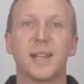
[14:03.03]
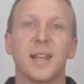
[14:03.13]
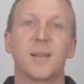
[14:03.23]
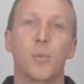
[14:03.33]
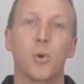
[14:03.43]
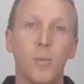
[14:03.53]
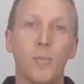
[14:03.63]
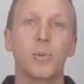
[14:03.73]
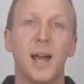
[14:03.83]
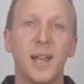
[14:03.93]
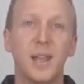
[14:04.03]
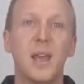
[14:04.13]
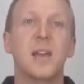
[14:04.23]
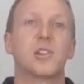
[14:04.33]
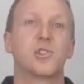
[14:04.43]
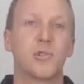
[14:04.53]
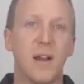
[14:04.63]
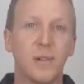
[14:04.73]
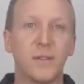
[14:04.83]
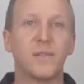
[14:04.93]
getting more blood
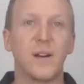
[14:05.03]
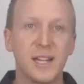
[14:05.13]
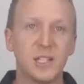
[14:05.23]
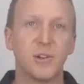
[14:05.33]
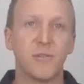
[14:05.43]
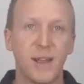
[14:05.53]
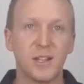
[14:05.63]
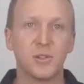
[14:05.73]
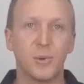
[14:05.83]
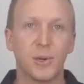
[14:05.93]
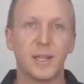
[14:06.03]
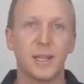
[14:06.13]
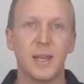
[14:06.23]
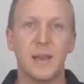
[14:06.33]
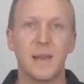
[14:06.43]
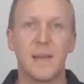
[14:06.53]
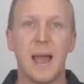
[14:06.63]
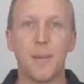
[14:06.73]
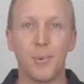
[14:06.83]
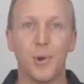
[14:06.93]
traveling faster around your body
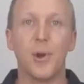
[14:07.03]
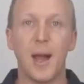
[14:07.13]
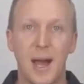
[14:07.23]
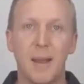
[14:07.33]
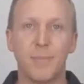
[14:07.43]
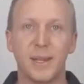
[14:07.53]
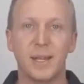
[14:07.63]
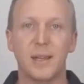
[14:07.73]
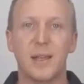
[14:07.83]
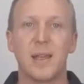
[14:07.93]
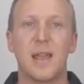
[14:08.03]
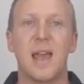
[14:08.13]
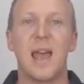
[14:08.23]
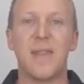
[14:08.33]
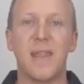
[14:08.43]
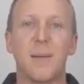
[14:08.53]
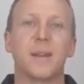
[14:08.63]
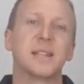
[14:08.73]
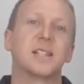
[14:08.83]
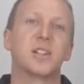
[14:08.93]
per heartbeat. And that
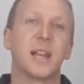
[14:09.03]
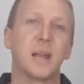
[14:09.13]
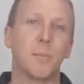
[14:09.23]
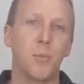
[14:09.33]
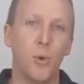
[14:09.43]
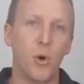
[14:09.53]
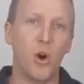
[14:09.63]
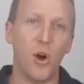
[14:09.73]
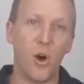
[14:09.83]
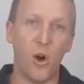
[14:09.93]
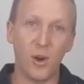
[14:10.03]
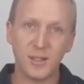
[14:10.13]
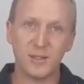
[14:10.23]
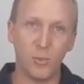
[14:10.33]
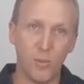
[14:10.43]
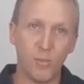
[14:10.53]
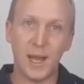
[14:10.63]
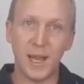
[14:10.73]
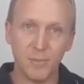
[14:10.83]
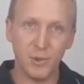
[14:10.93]
means that you're getting more
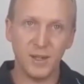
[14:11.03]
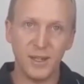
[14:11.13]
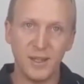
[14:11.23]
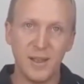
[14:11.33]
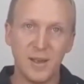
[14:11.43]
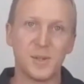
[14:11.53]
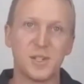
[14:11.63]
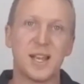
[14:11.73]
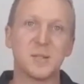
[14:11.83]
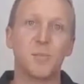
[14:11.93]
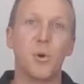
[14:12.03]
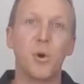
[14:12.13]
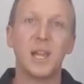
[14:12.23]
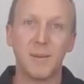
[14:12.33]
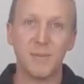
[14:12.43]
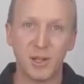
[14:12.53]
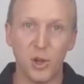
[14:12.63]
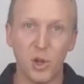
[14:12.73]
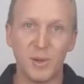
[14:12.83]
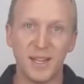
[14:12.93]
blood moving, which has more
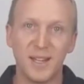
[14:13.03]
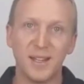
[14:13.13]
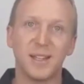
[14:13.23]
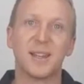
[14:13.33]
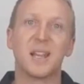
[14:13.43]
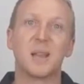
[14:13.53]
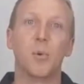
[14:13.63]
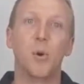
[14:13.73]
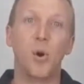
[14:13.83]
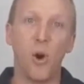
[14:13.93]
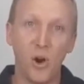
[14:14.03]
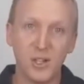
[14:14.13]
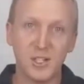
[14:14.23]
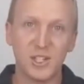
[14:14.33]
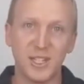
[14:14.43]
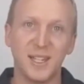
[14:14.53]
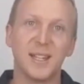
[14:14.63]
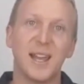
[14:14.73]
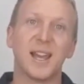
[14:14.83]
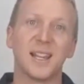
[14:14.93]
hemoglobin in it, getting more oxygen in
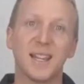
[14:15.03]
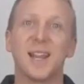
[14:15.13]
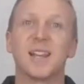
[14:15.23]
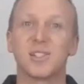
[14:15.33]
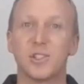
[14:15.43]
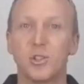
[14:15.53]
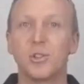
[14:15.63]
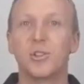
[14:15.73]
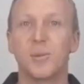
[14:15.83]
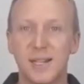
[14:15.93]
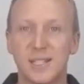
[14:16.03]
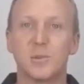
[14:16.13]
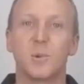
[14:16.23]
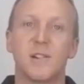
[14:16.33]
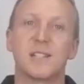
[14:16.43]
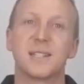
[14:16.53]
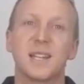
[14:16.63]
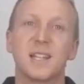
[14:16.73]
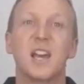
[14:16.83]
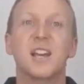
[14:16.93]
it, and getting it to your muscle where it's
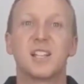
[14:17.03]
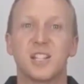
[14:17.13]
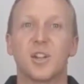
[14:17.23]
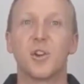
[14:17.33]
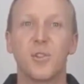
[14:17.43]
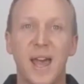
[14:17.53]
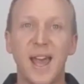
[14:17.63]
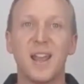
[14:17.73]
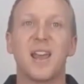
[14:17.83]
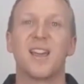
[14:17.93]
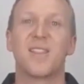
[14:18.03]
needed, so that